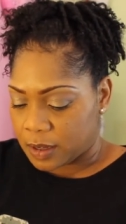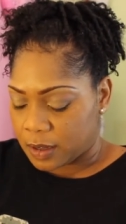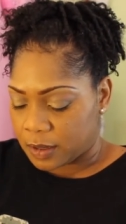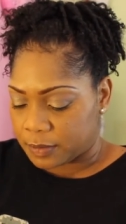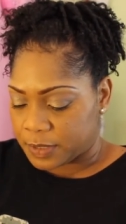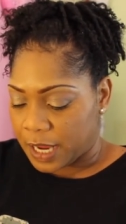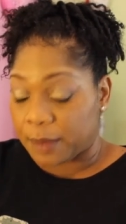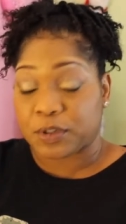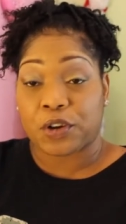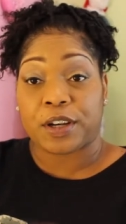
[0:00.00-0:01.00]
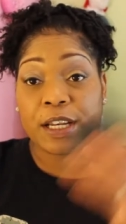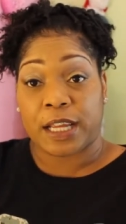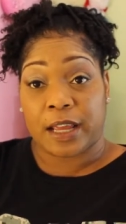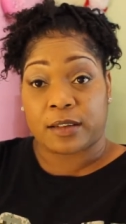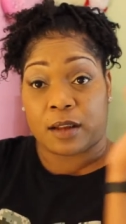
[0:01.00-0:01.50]
I'm turning
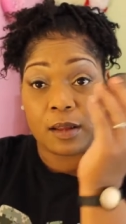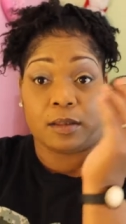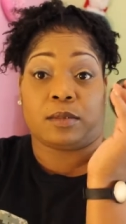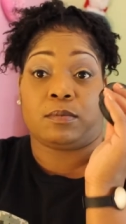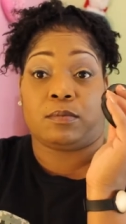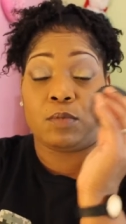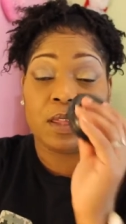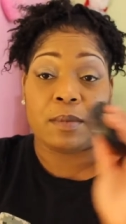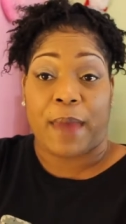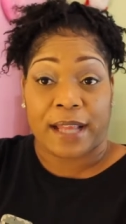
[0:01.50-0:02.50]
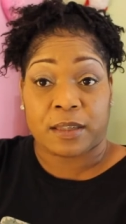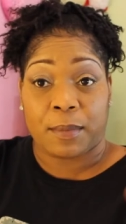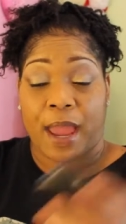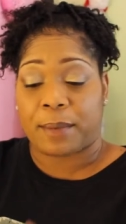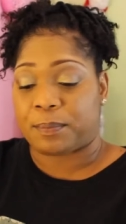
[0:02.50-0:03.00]
it in with the Back to
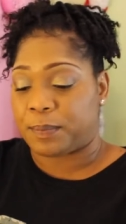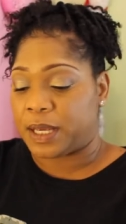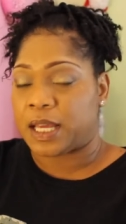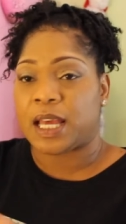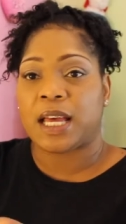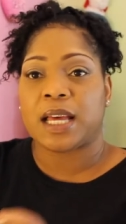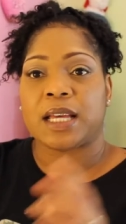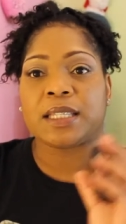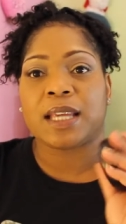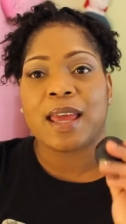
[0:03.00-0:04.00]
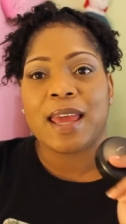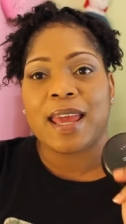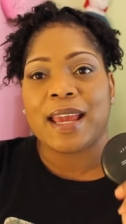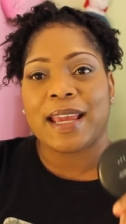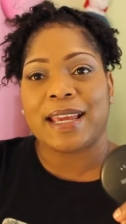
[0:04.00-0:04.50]
MAC because
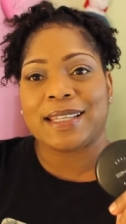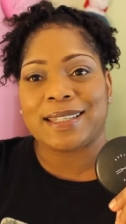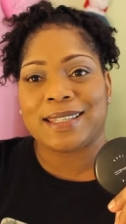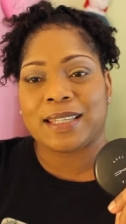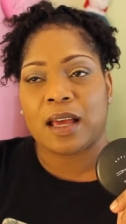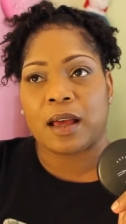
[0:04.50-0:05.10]
it's